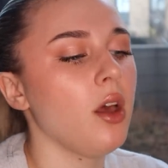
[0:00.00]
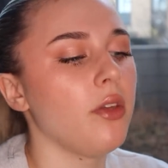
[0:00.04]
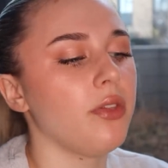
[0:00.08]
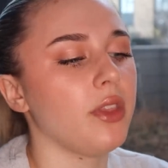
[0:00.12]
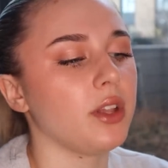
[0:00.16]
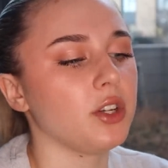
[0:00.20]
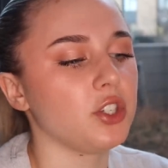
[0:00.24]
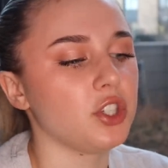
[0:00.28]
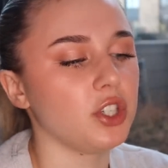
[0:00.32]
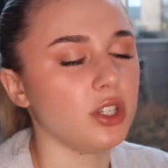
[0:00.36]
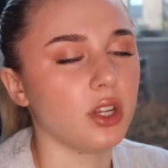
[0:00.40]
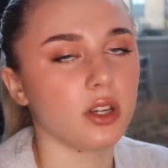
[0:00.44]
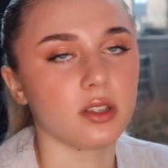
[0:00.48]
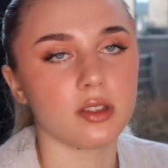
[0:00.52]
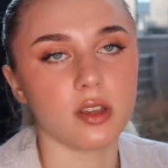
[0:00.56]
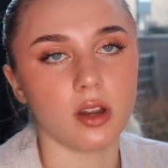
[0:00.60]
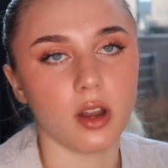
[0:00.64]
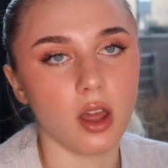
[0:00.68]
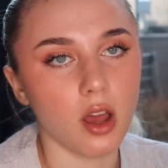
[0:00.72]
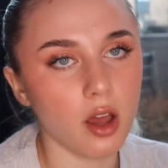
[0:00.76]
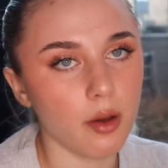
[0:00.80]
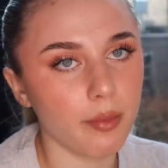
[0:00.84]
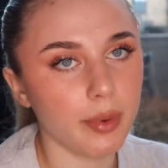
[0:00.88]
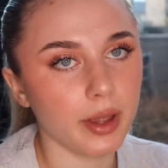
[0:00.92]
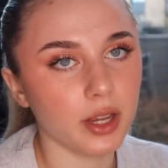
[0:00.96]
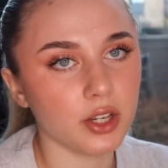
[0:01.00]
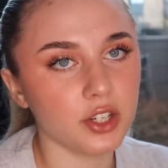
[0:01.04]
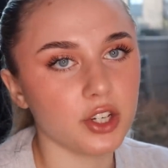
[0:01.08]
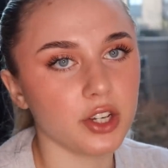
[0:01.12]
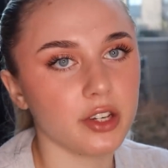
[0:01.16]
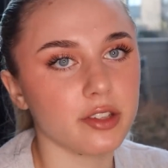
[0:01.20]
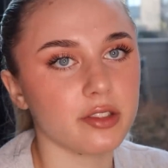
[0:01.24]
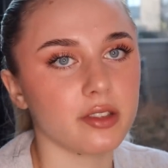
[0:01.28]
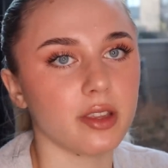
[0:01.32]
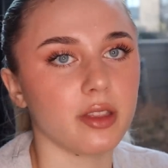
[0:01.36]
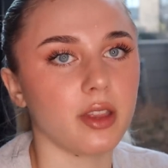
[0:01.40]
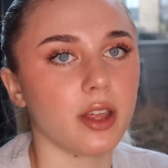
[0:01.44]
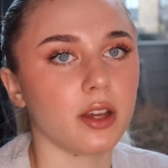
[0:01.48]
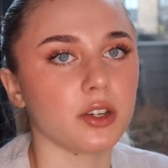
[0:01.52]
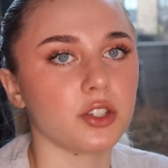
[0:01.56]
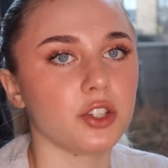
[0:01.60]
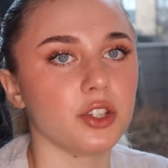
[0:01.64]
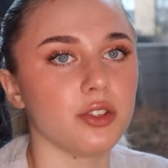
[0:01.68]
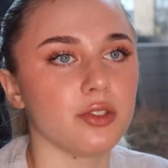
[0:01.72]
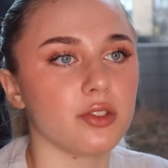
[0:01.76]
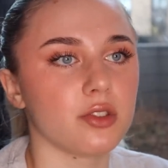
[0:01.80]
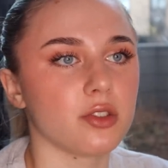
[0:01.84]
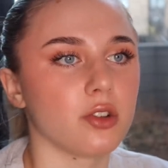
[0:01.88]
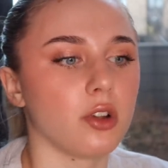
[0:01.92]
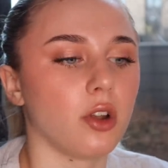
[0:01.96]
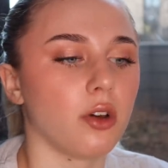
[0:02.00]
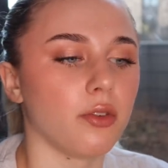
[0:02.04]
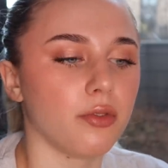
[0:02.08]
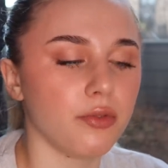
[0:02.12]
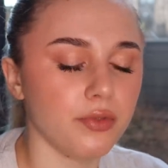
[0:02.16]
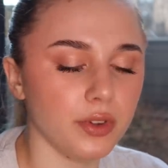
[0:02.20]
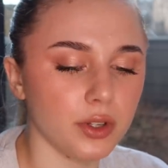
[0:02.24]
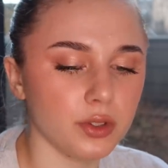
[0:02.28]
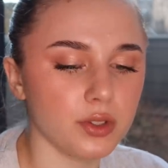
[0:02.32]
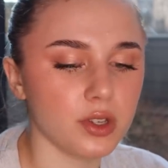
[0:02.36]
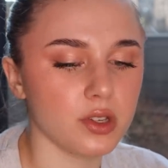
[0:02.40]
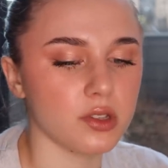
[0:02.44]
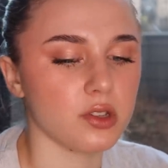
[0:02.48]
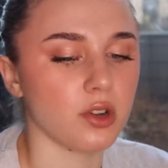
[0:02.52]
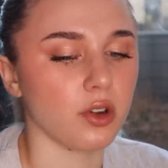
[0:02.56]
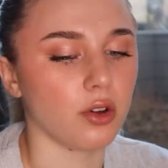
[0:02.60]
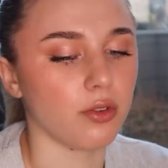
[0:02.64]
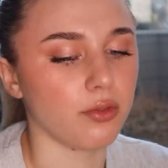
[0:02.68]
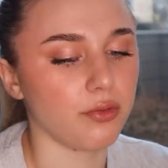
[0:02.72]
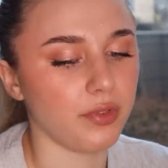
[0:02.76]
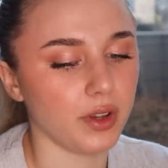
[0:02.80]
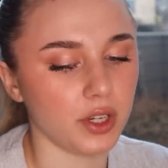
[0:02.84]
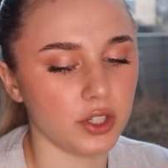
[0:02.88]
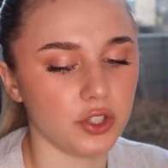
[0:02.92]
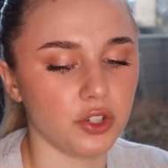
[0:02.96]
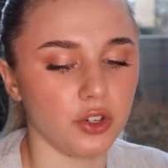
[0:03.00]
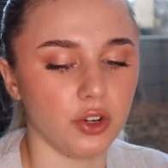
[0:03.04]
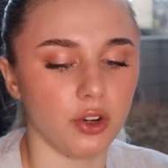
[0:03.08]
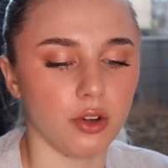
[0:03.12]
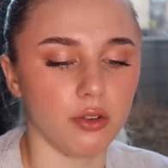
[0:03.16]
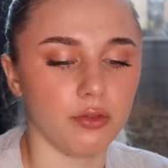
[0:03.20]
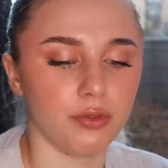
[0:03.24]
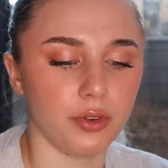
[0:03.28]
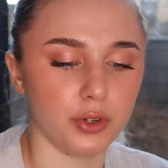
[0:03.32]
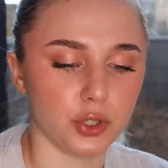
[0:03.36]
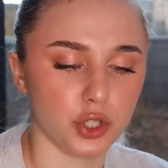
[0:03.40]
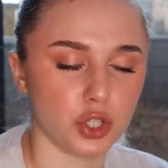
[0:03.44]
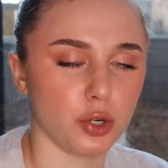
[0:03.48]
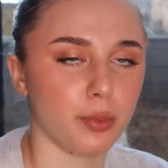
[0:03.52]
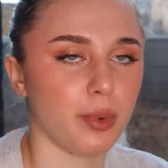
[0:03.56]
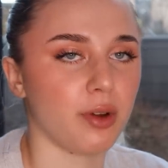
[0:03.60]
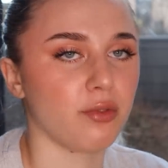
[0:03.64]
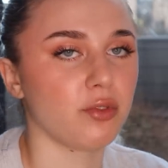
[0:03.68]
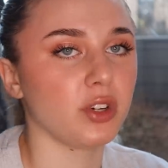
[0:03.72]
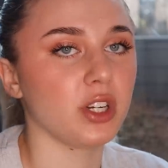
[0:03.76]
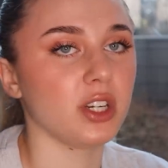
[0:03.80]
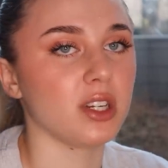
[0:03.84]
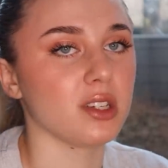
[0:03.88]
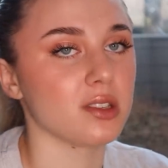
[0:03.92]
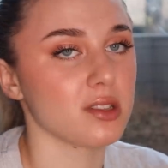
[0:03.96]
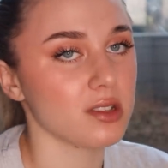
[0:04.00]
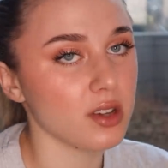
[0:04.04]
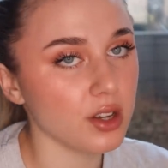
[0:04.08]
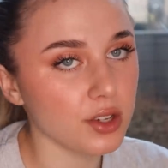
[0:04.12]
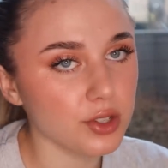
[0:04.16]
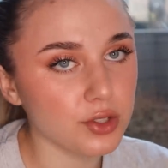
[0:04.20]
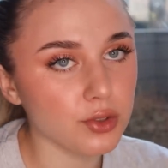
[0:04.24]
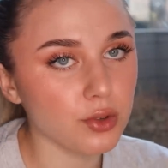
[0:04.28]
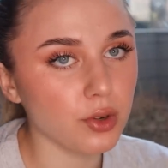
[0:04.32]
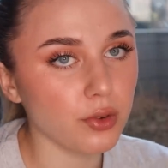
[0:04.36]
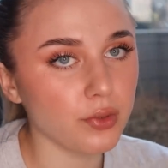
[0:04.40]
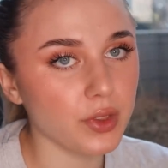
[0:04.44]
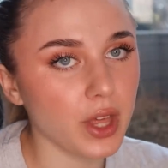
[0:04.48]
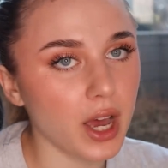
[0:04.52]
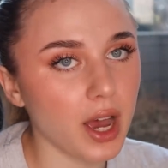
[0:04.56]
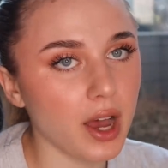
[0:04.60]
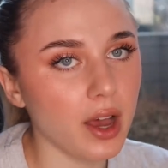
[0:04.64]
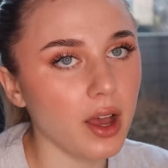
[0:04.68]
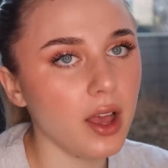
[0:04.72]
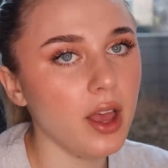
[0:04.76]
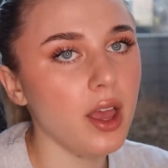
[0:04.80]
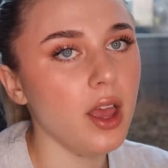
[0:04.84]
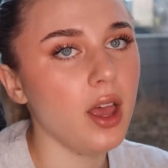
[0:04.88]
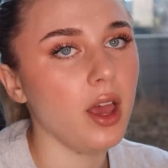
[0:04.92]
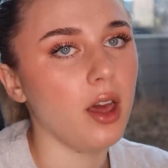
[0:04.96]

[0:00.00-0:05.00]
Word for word: than she does in her pictures, and that she uses a lot of filters, a lot of facial, a lot of Photoshop. I've already discussed all of that.